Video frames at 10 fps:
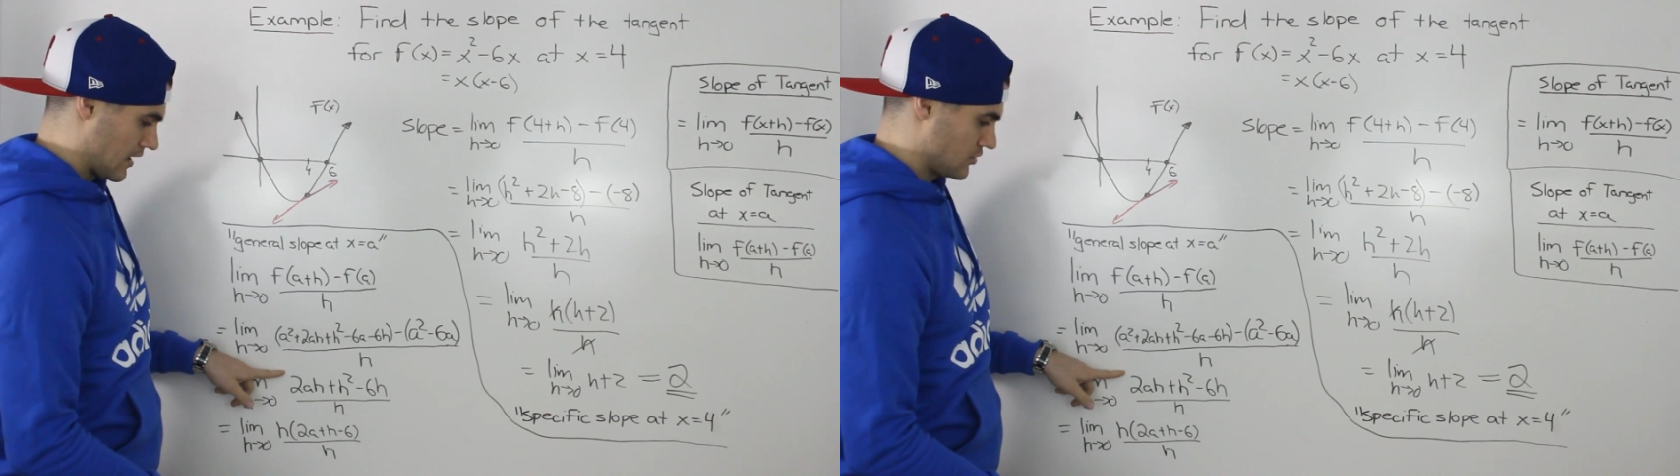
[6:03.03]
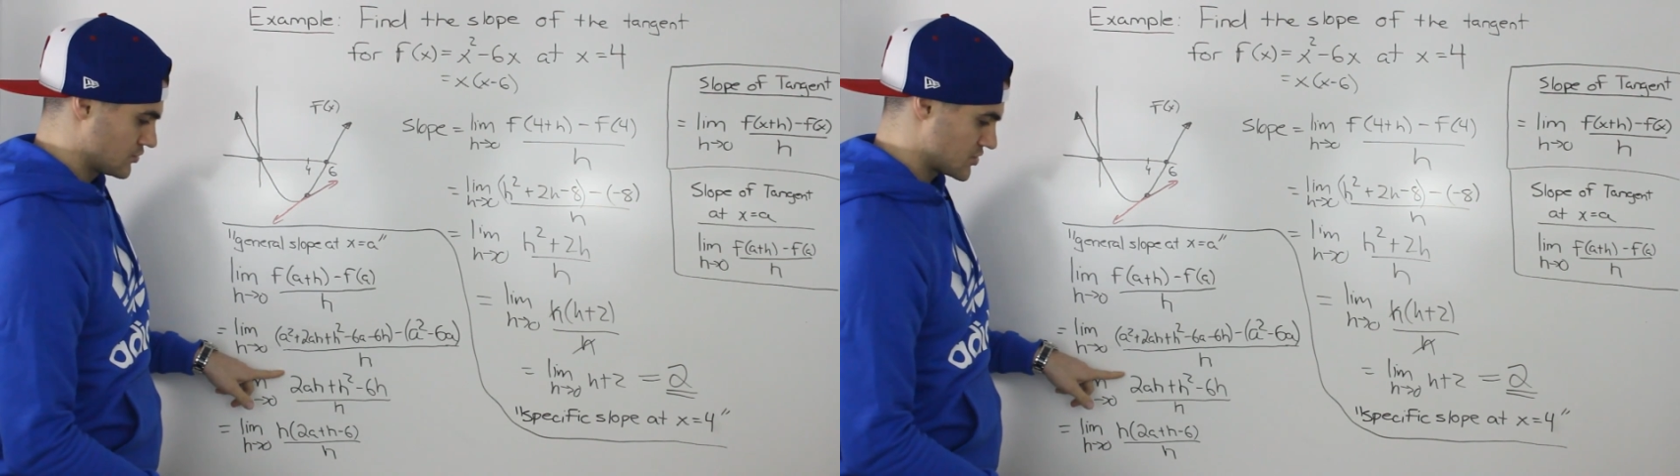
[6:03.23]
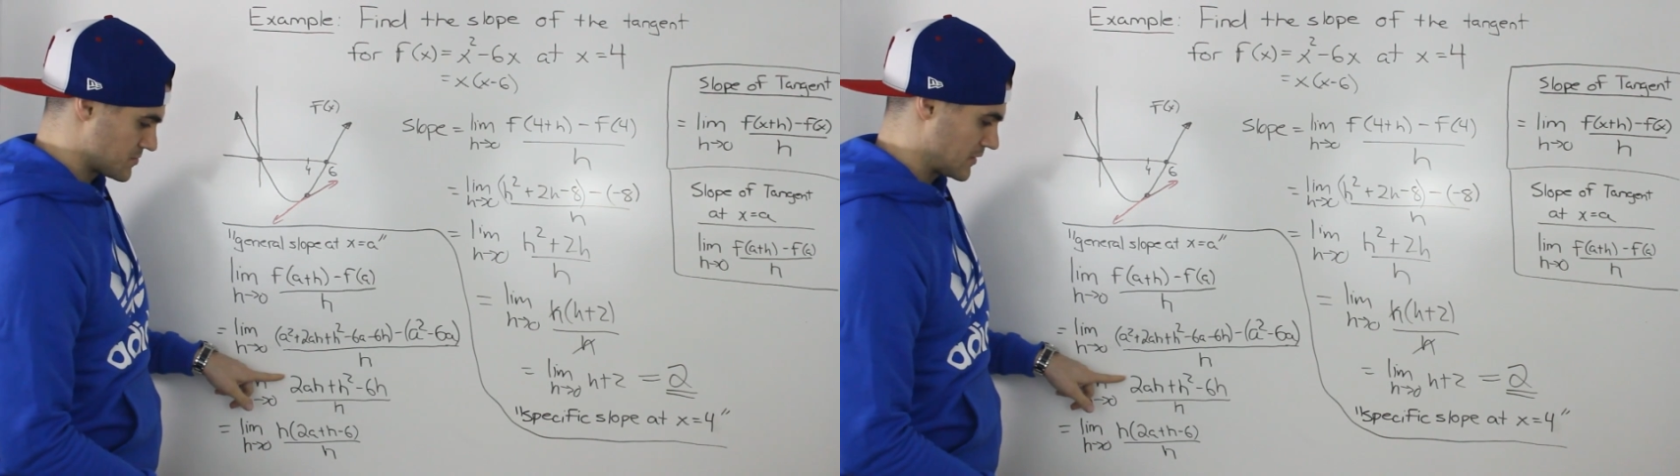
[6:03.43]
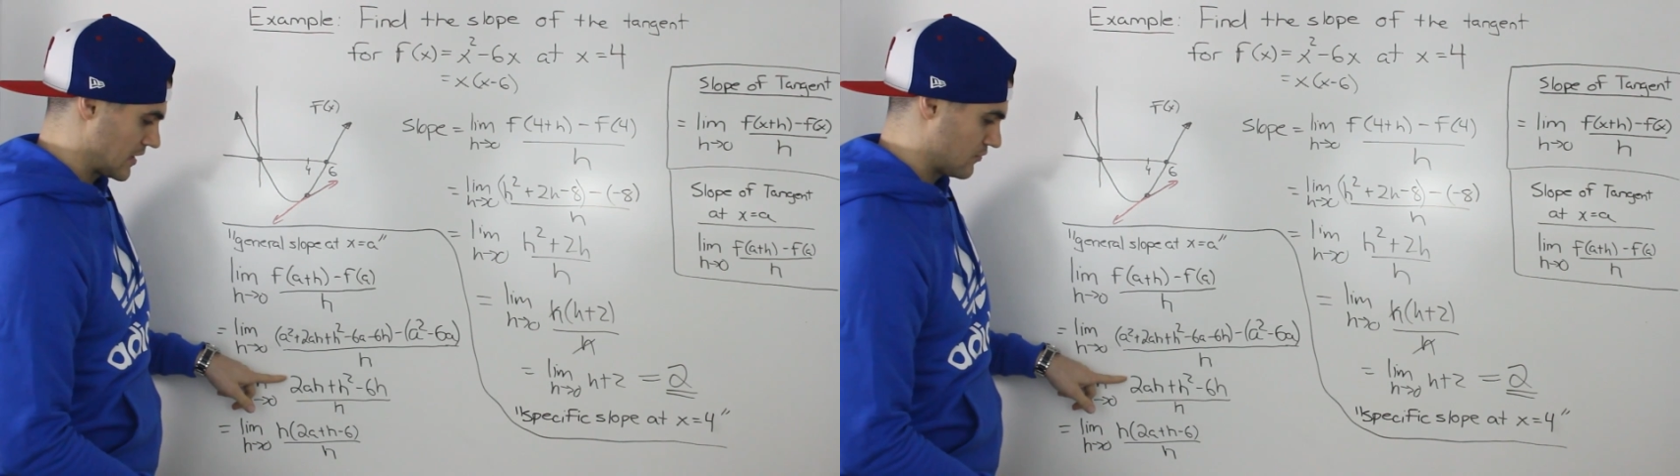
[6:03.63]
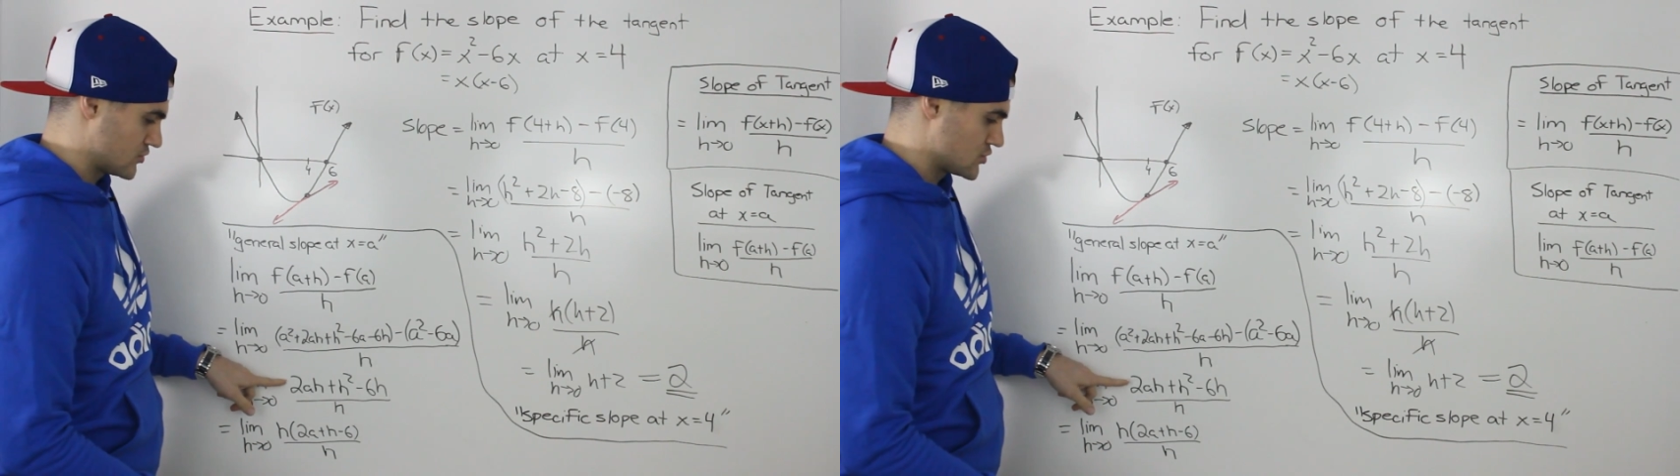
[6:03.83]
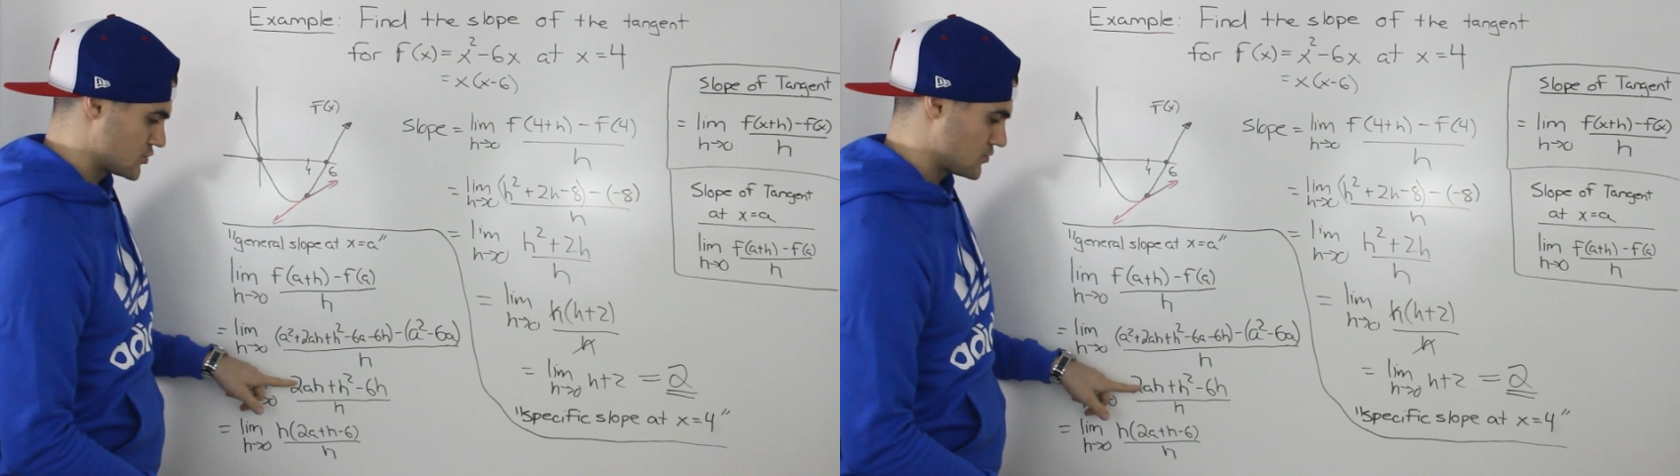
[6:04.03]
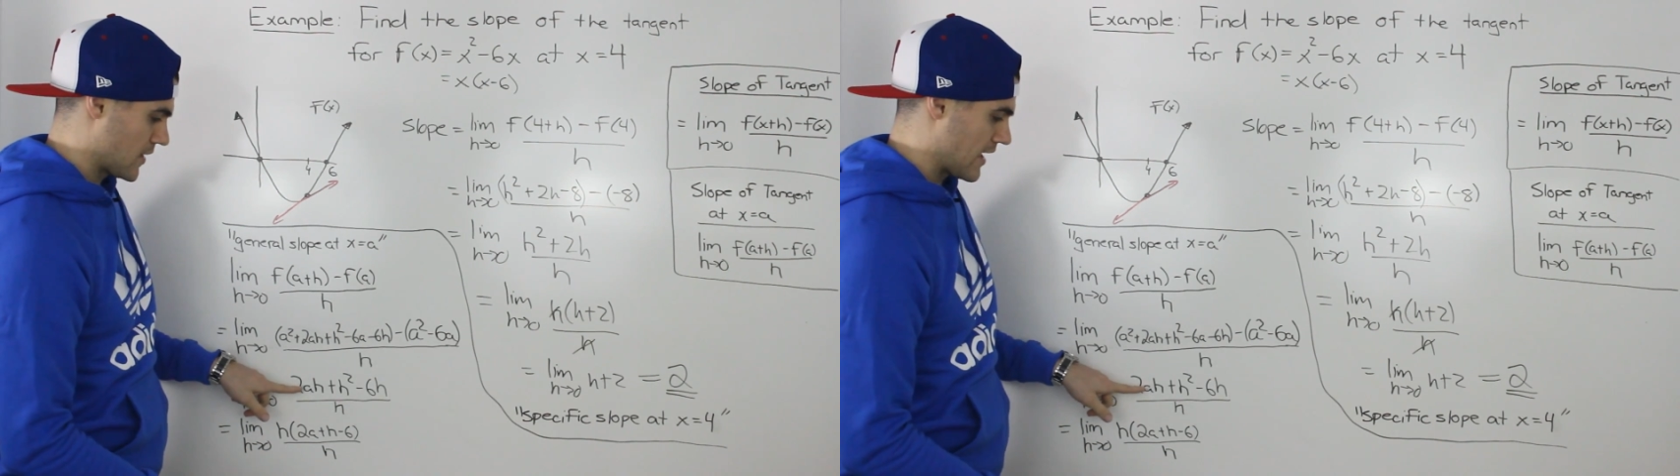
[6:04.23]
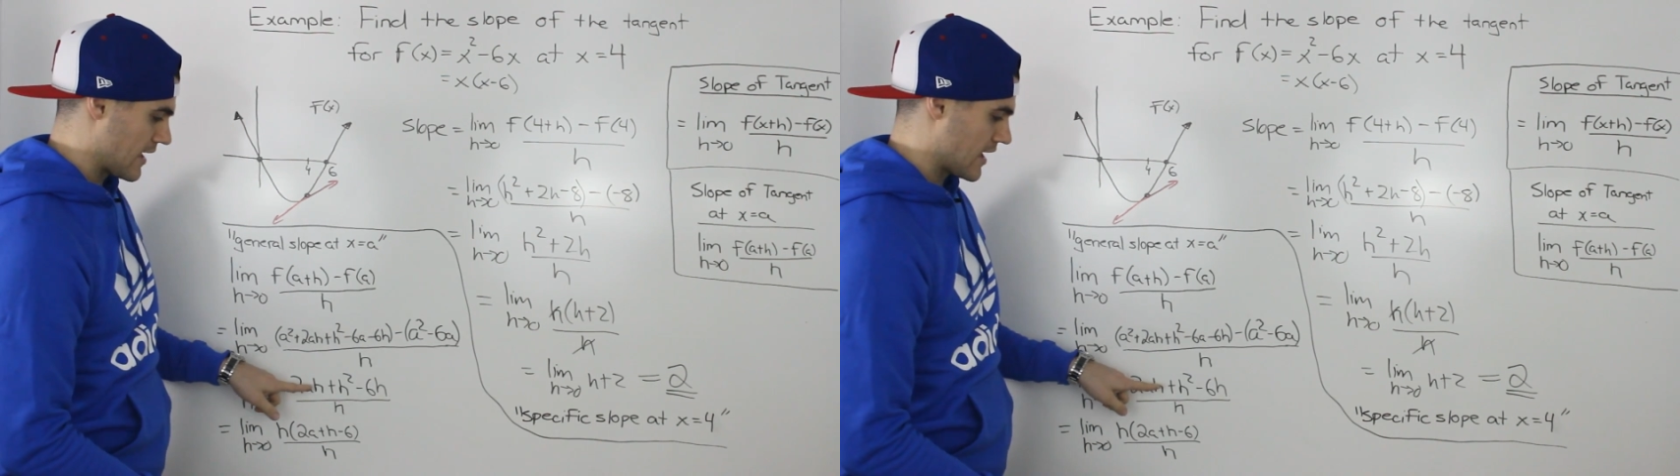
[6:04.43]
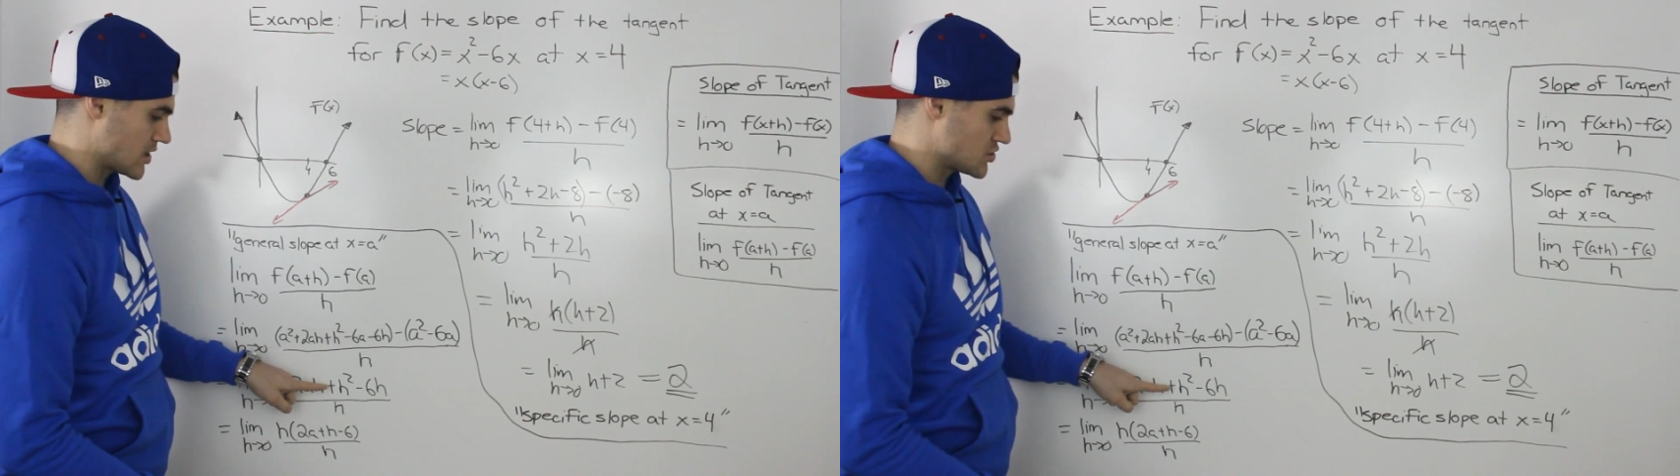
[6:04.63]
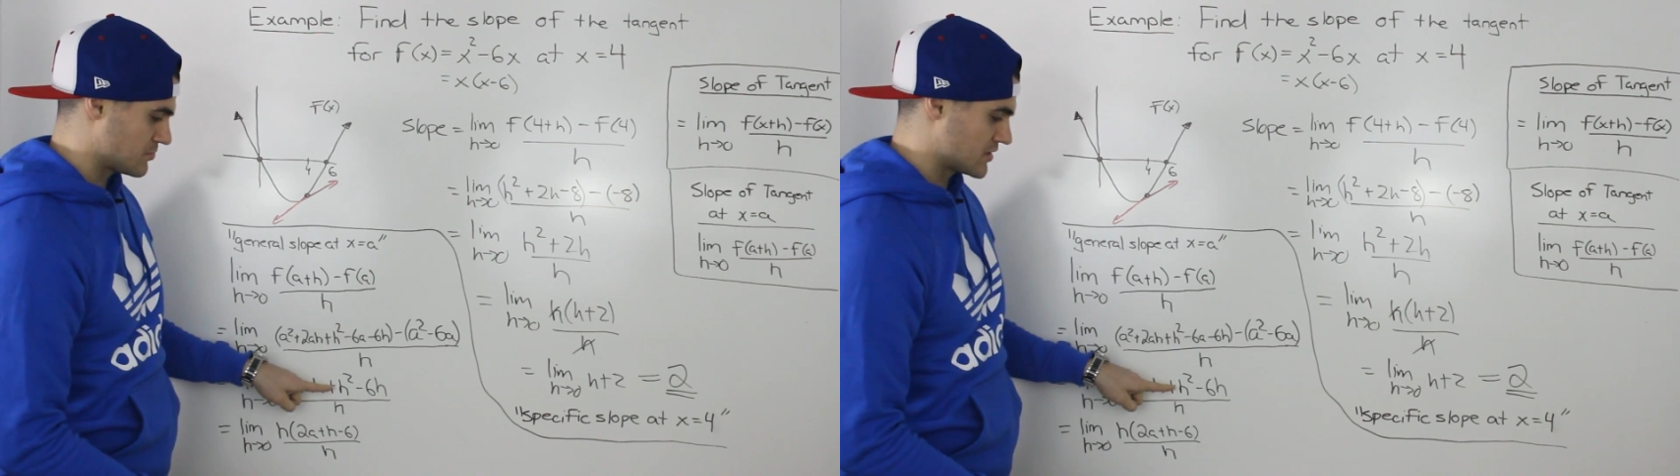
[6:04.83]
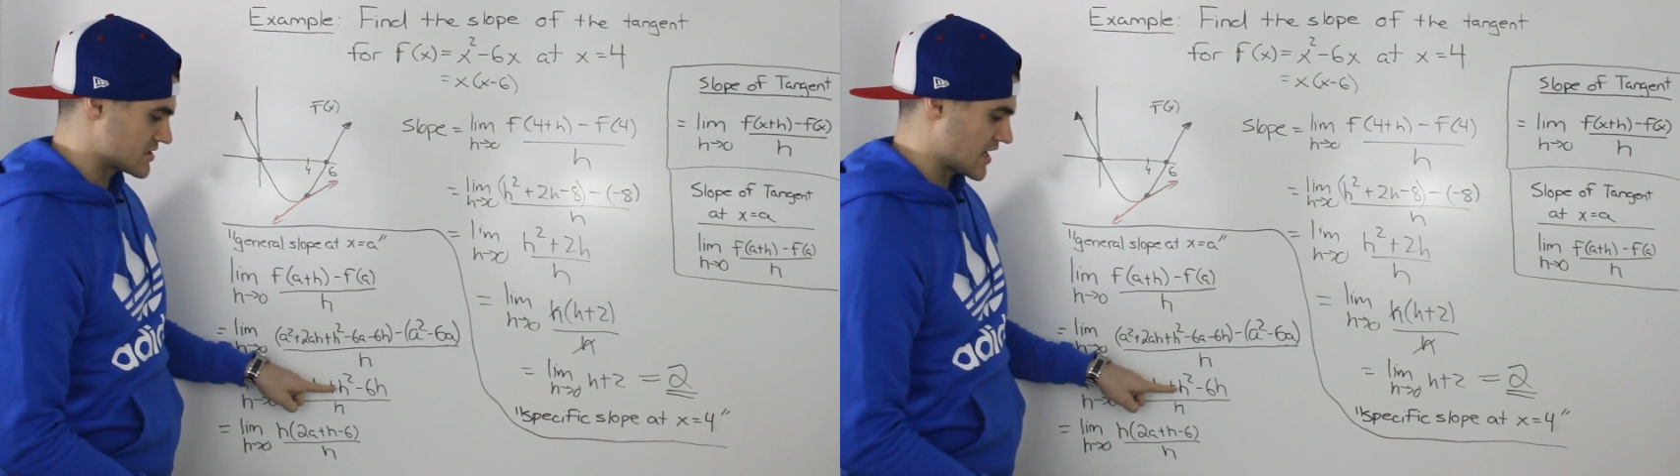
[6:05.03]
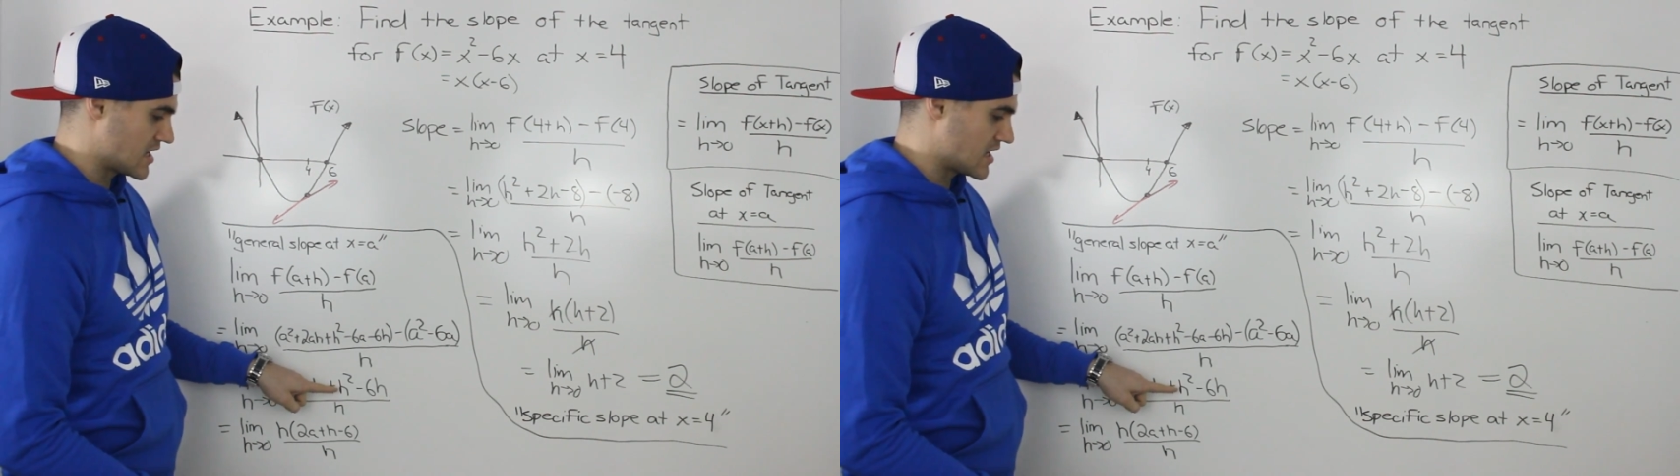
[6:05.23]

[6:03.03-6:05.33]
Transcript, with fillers: and you'll just be left with 2ah plus